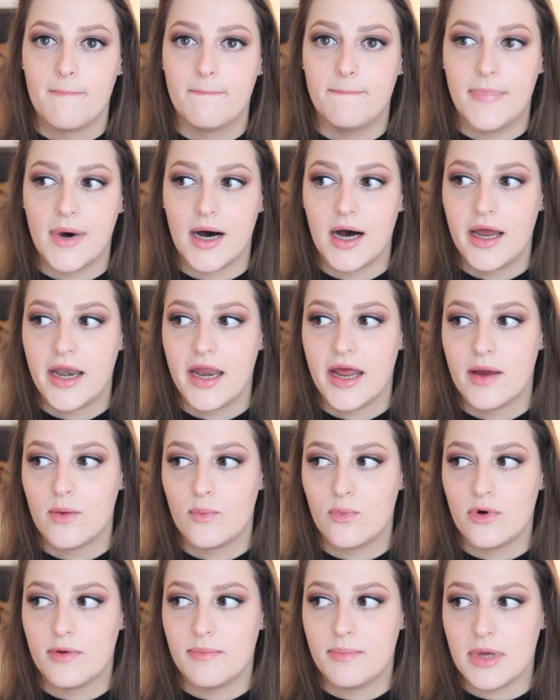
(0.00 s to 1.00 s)
but
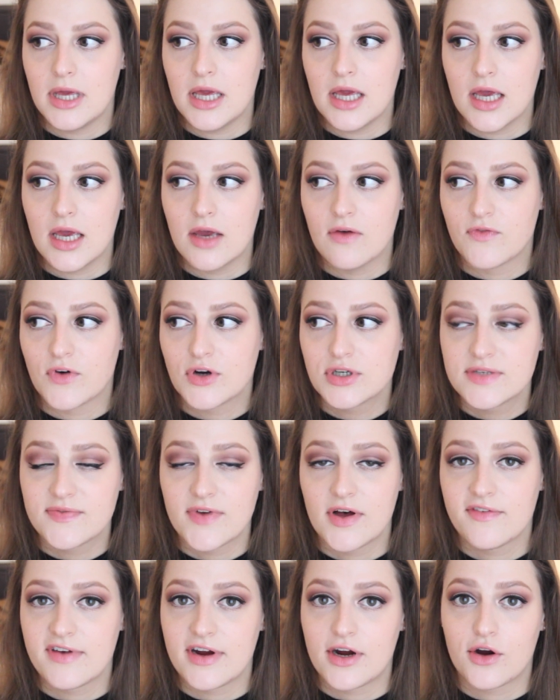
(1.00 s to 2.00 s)
it would be, first of
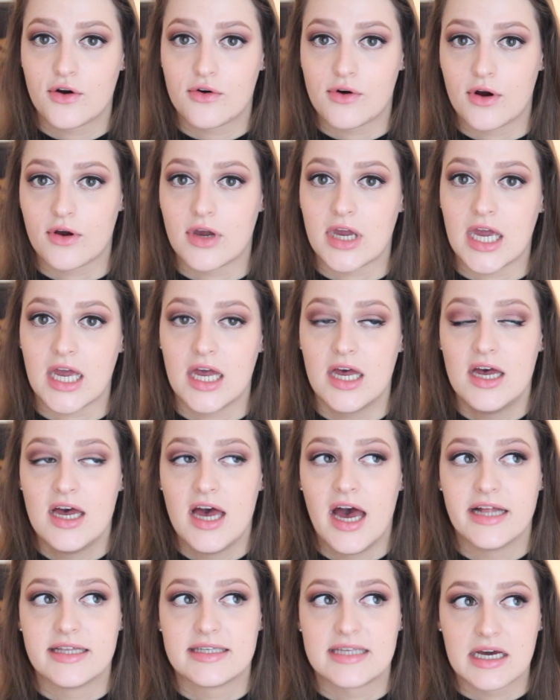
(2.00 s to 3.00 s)
all, very croaky,
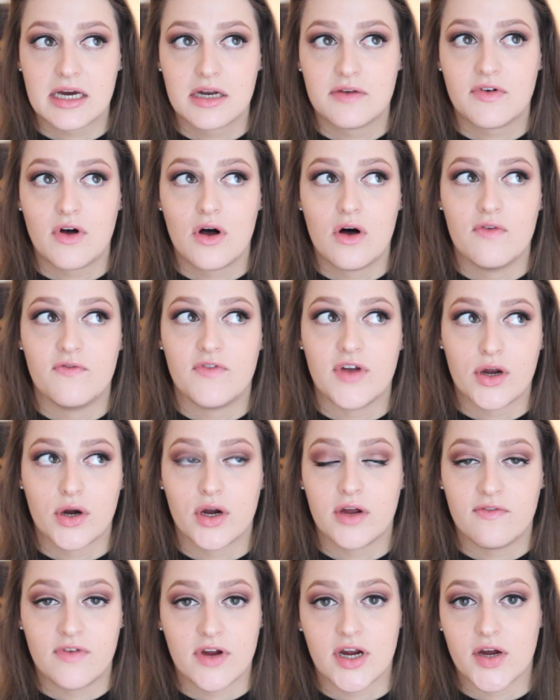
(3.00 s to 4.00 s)
and second of all,
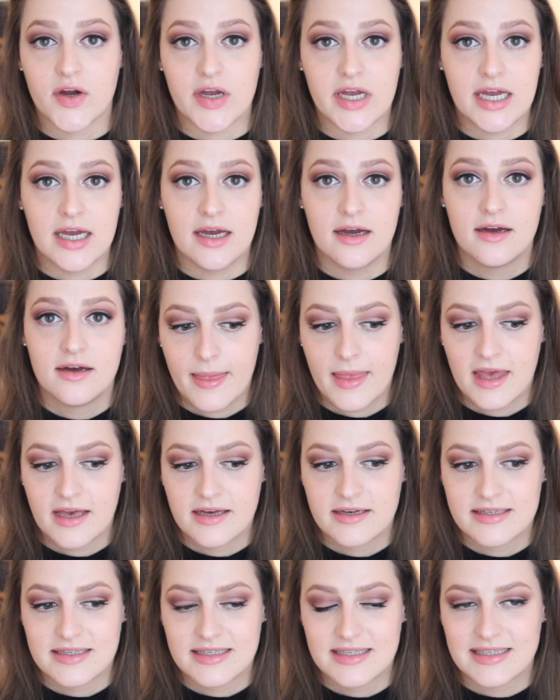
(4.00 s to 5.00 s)
very, very
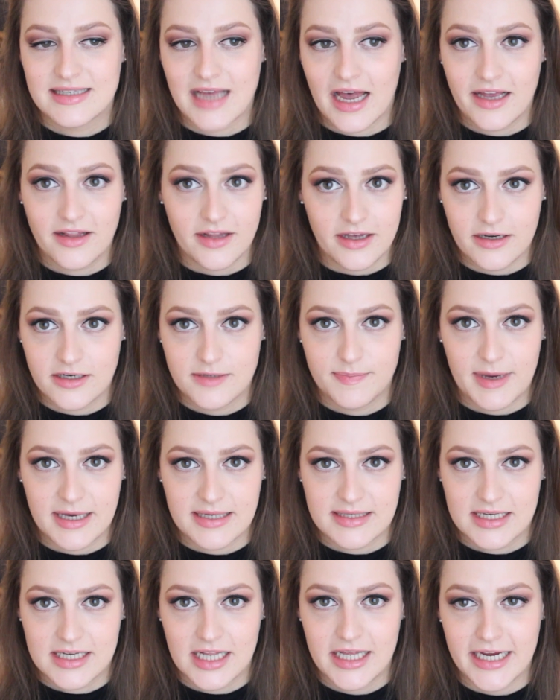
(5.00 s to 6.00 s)
silent,
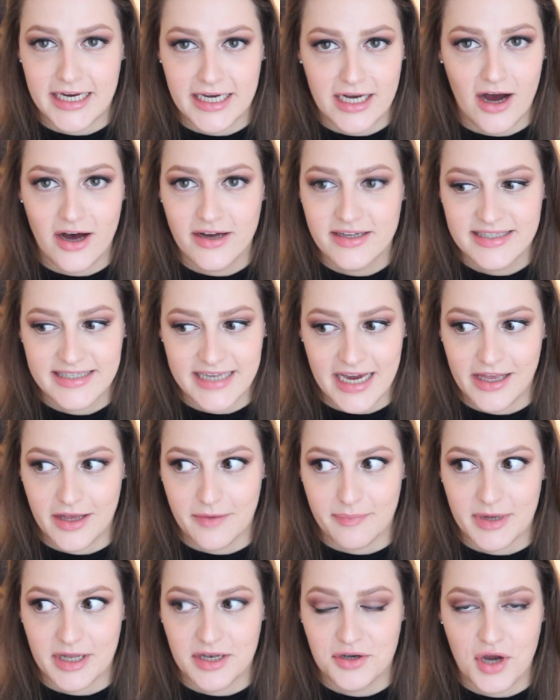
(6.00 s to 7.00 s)
basically. Not
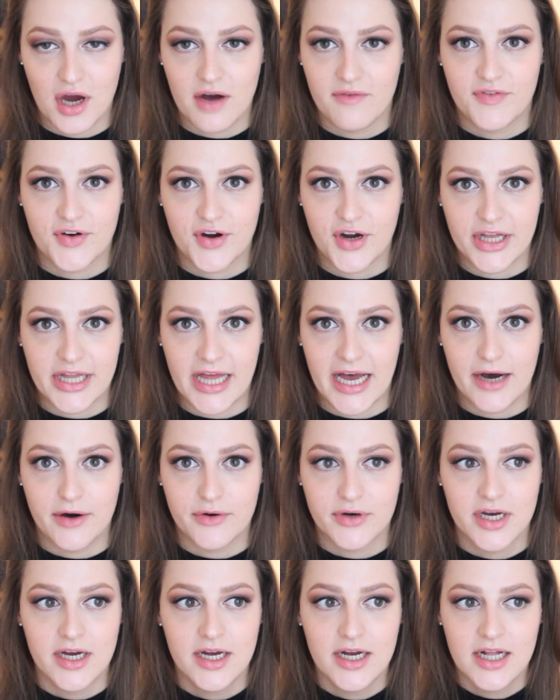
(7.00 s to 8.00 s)
silent, but not very
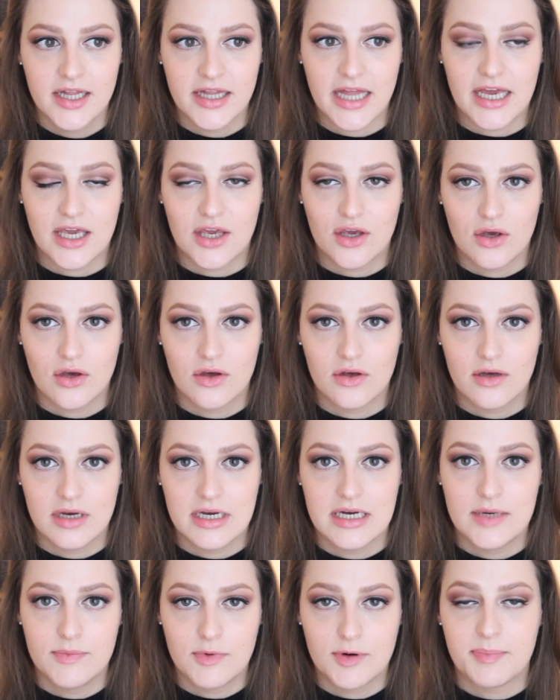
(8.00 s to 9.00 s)
loud. Like,
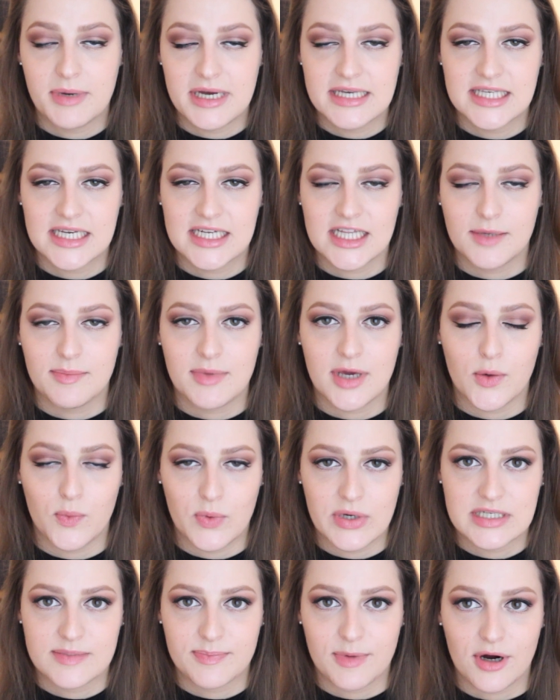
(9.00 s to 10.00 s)
it would basically be a
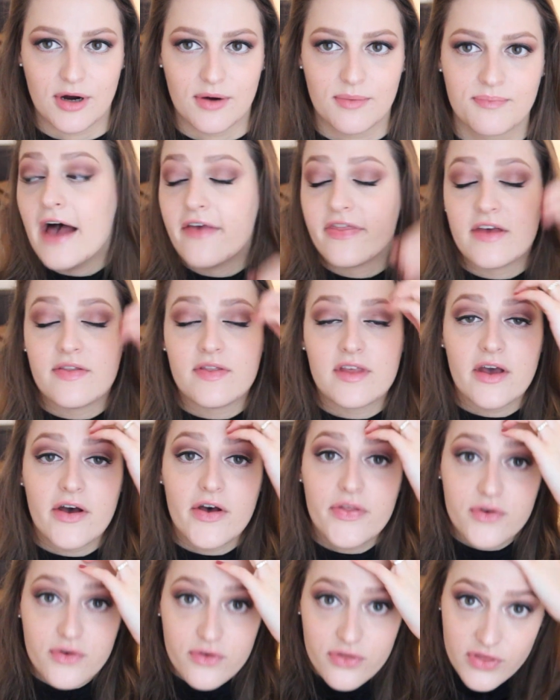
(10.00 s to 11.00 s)
whisper. And then the
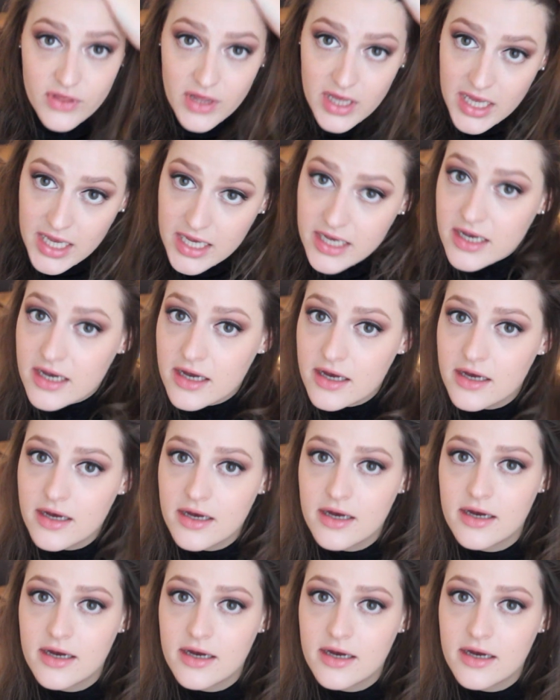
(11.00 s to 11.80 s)
other thing